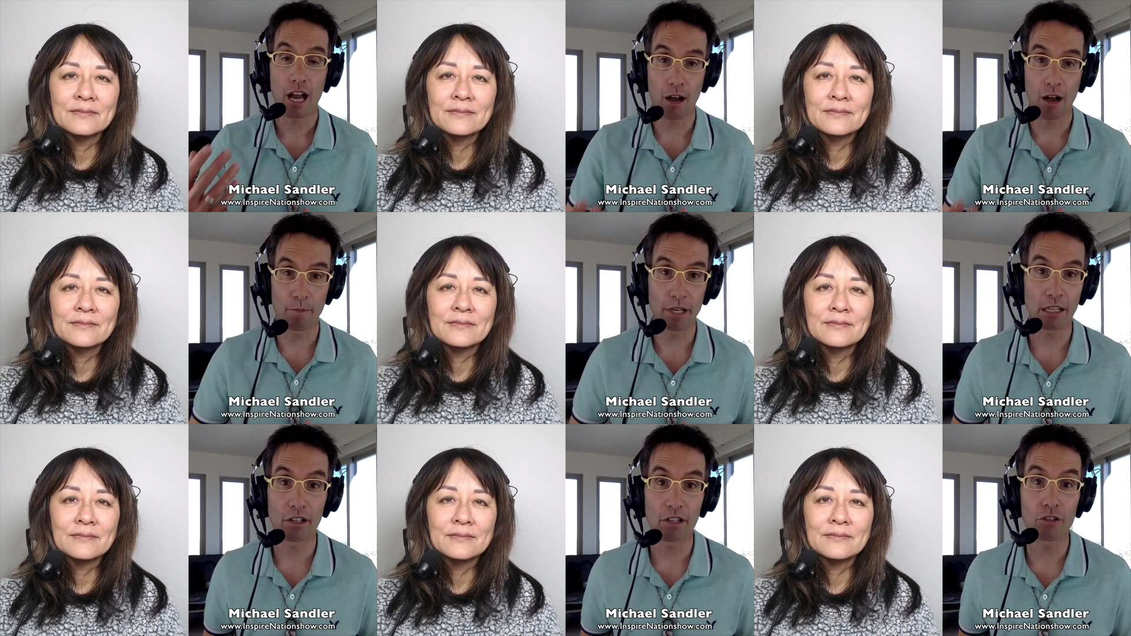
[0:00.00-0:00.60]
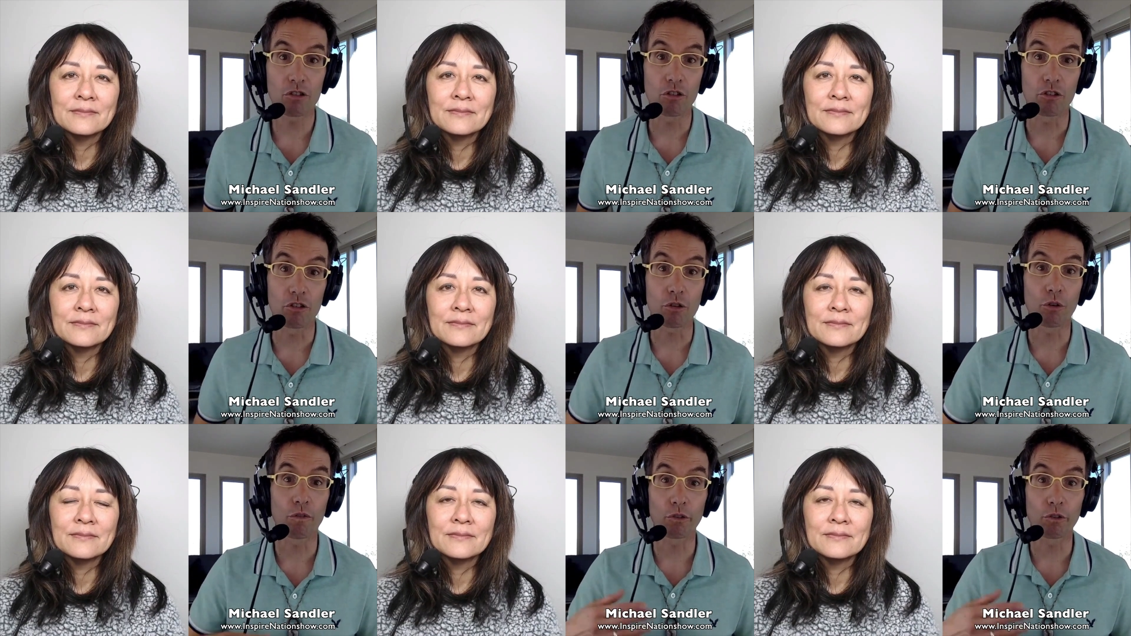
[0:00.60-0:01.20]
Speaker 1: how many
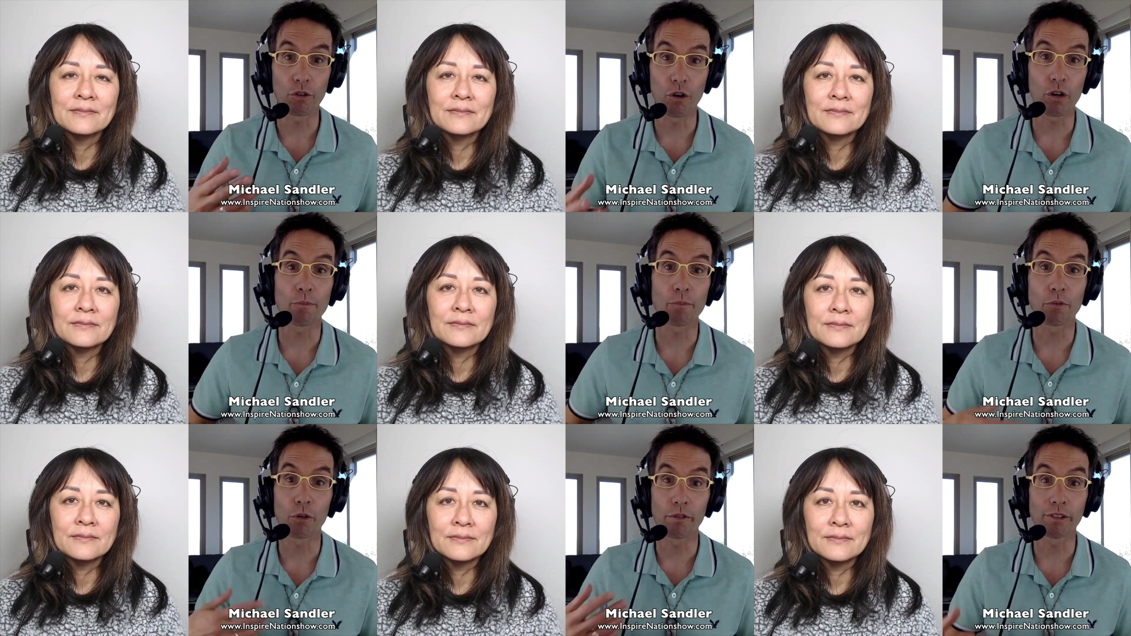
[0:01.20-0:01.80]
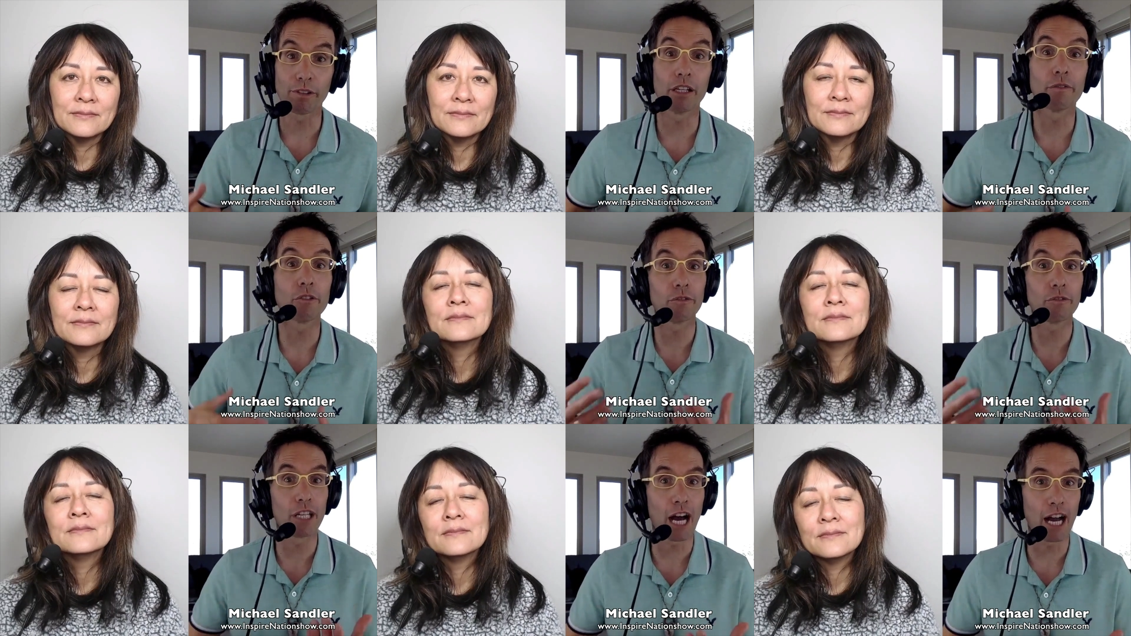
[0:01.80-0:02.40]
creatures who have grown up, who have
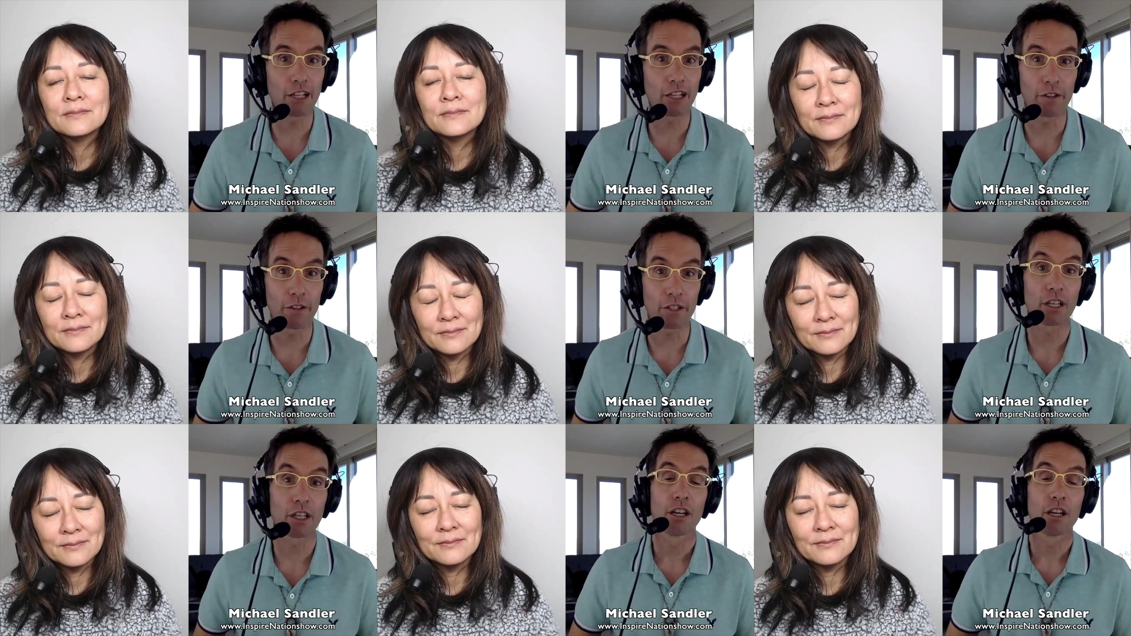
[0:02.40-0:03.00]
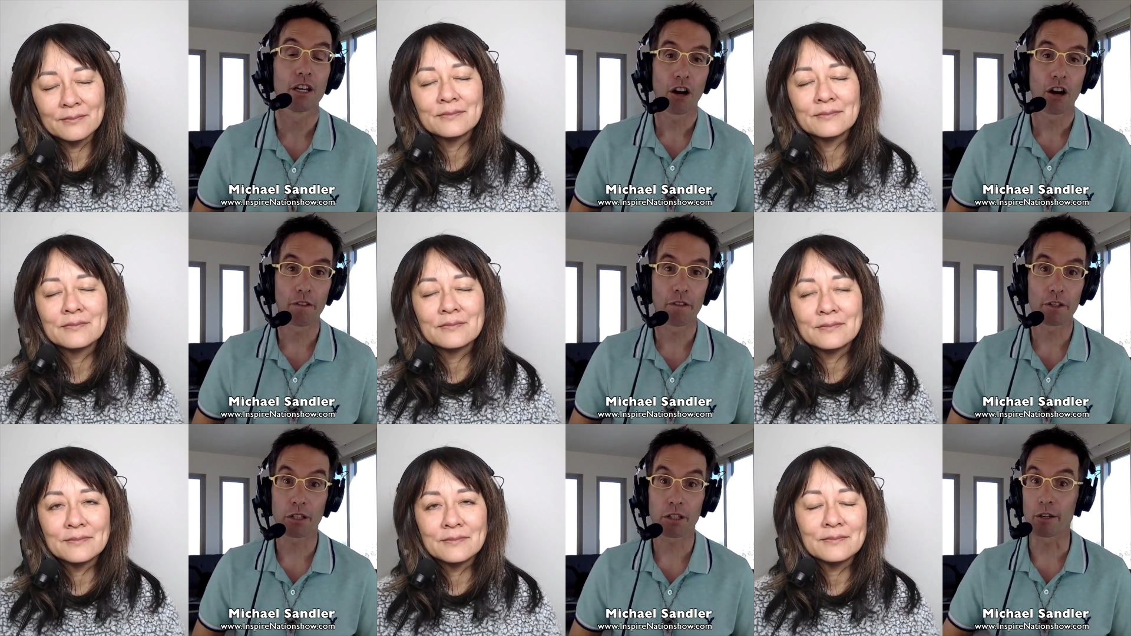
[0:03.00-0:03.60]
lived, who've died on this
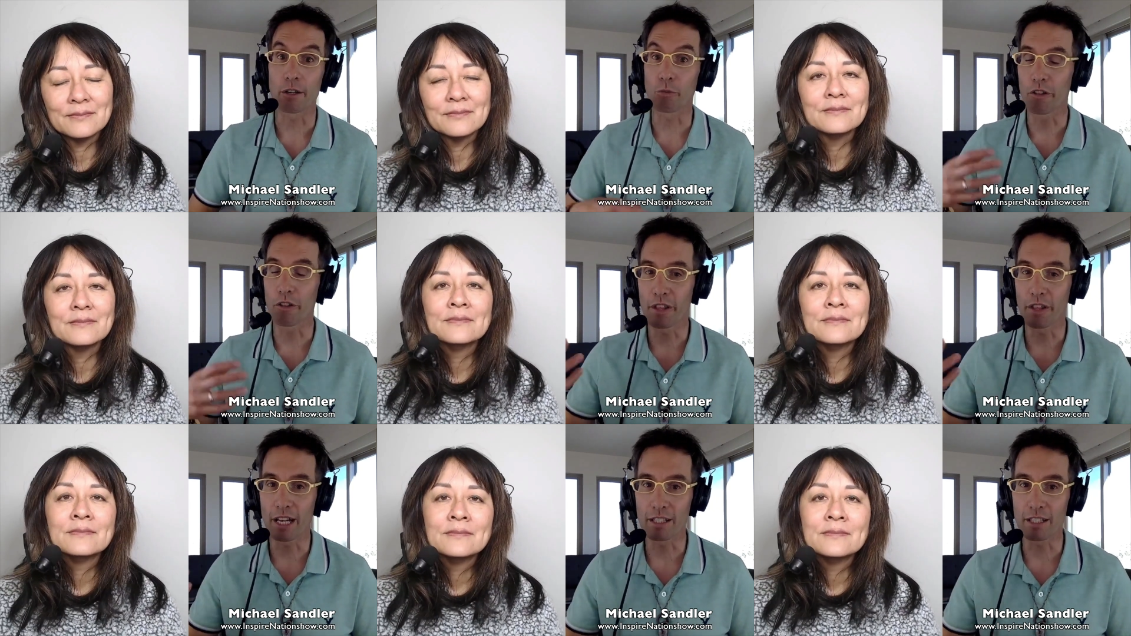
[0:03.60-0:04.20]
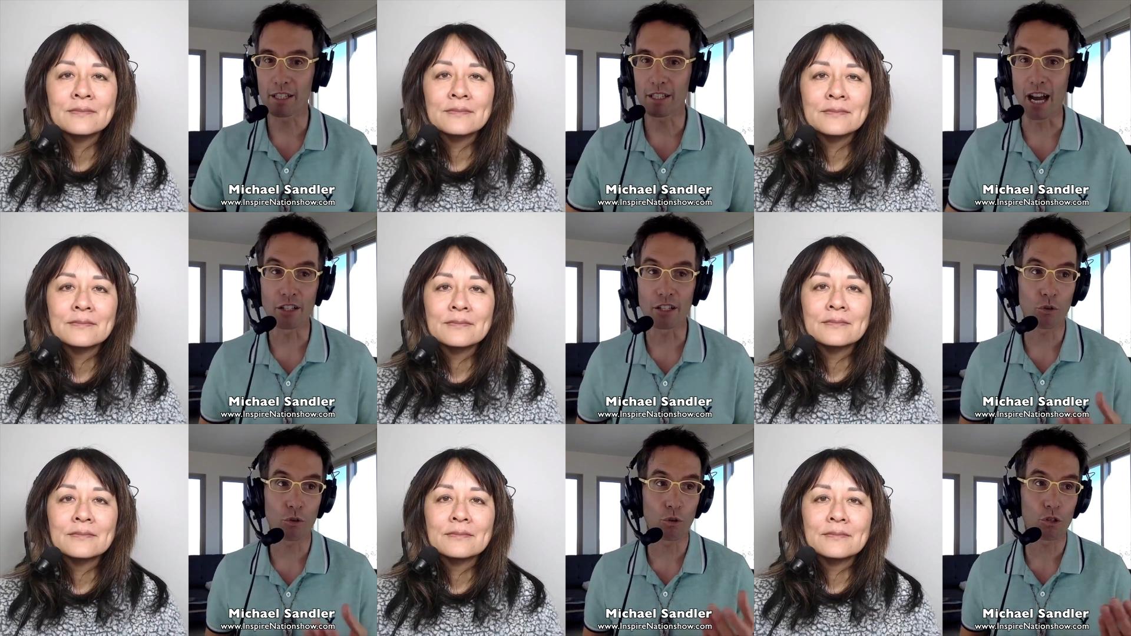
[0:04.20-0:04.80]
on this land, whether that's
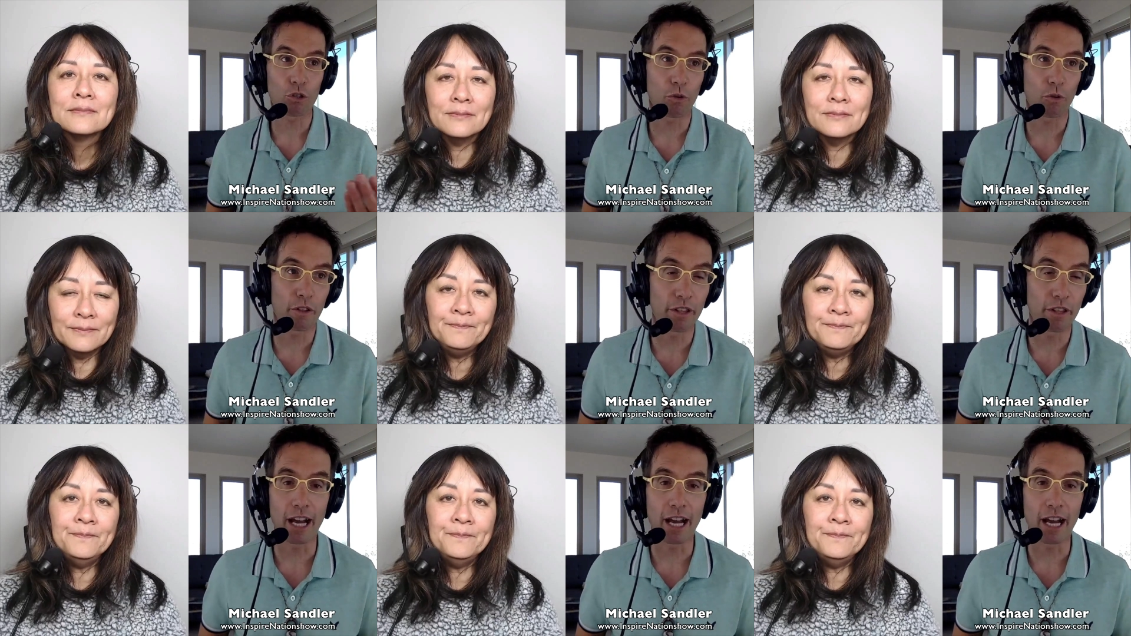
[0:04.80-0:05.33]
dinosaurs, whether